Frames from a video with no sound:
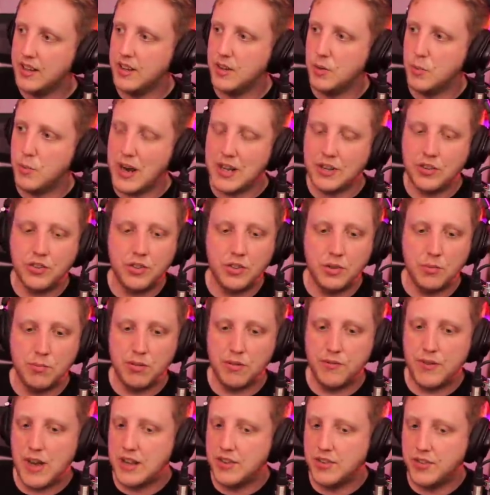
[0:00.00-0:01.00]
the wetsuit
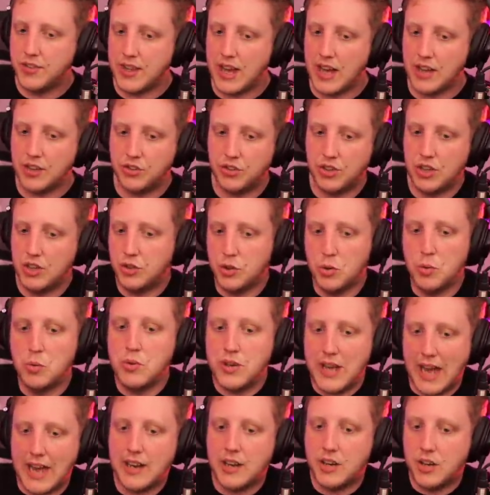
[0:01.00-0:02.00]
prevents that so you don't
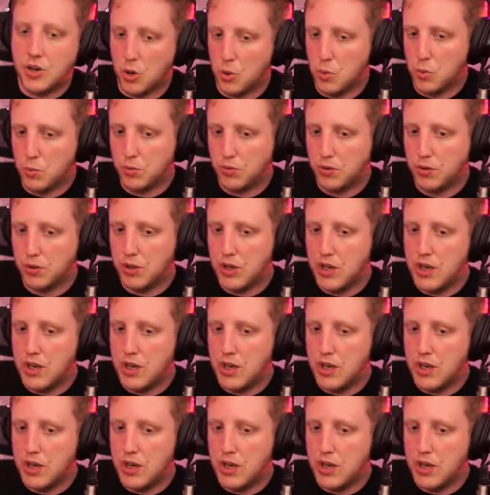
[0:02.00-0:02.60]
get cold.